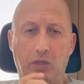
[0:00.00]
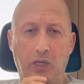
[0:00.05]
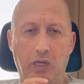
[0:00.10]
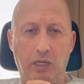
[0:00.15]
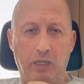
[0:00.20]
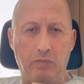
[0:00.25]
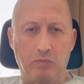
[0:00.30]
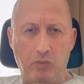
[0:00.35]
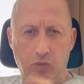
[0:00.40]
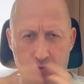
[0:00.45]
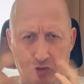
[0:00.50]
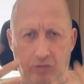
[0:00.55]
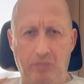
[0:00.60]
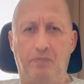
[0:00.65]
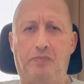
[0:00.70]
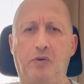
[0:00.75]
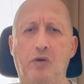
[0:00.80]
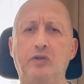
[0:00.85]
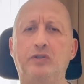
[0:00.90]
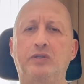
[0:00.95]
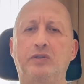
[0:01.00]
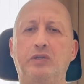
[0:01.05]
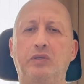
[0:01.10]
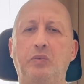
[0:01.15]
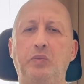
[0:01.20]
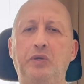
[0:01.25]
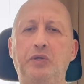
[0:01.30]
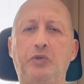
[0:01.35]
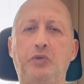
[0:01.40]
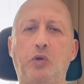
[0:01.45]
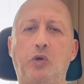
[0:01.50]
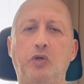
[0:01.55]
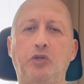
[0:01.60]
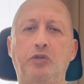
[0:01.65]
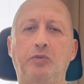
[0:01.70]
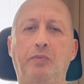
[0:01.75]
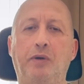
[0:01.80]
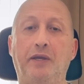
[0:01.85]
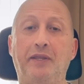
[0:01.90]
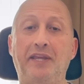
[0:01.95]
and most importantly, we
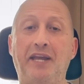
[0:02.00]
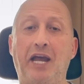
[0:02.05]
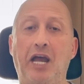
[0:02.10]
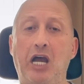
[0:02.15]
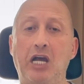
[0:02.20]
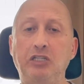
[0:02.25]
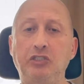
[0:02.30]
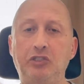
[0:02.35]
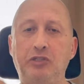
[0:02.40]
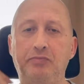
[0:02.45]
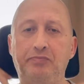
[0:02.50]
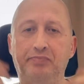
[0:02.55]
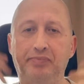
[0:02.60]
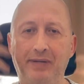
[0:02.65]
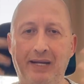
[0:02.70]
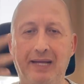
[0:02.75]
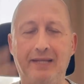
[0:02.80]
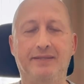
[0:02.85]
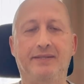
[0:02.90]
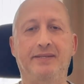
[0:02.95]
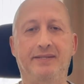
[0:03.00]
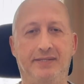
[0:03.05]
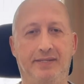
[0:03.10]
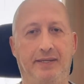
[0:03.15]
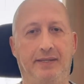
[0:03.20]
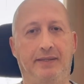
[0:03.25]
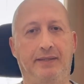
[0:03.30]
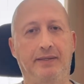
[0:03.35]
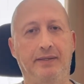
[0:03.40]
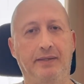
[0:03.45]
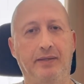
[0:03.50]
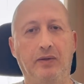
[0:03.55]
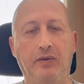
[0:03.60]
talked about how to practice it.